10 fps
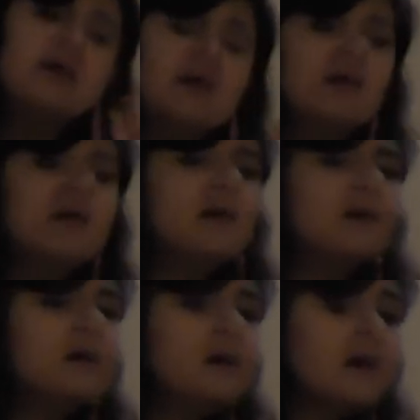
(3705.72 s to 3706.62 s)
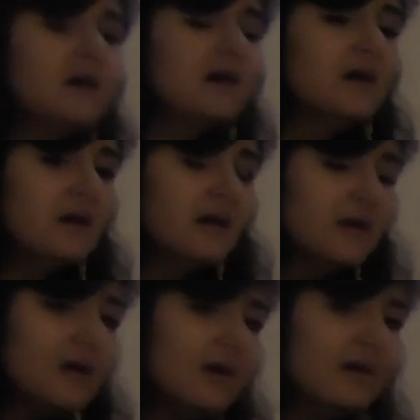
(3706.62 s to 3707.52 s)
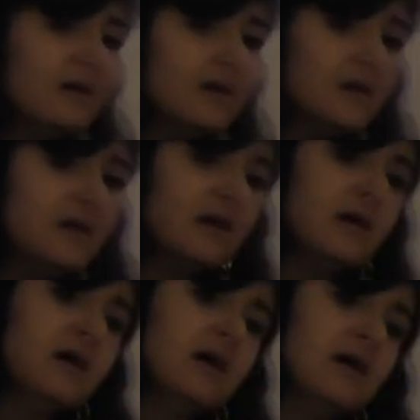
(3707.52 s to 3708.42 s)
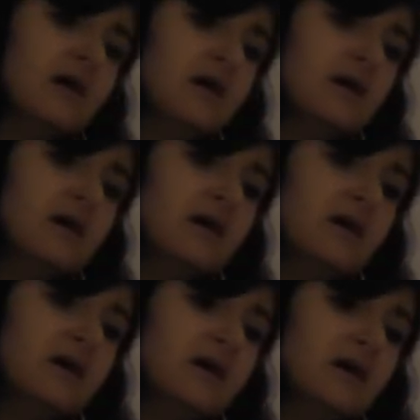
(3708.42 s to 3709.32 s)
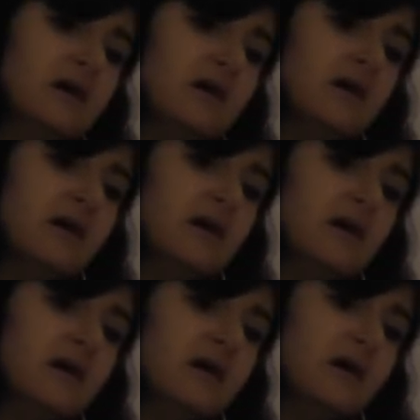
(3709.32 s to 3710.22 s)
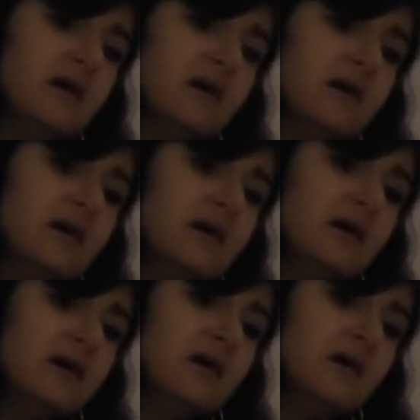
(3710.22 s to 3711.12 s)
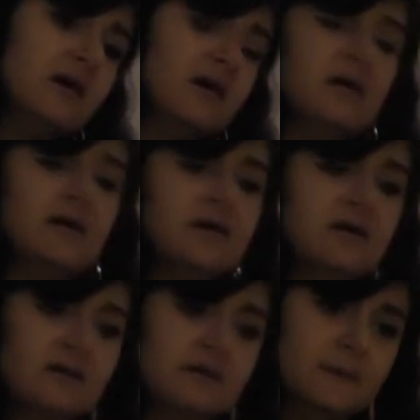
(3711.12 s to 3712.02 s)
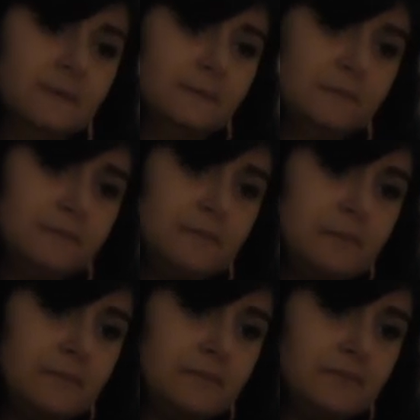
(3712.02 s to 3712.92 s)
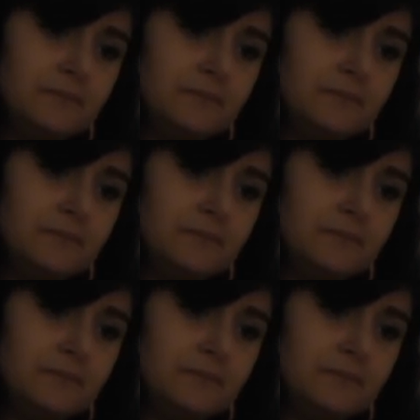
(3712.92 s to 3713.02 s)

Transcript: Syria, Yemen. So how do the common people see this support?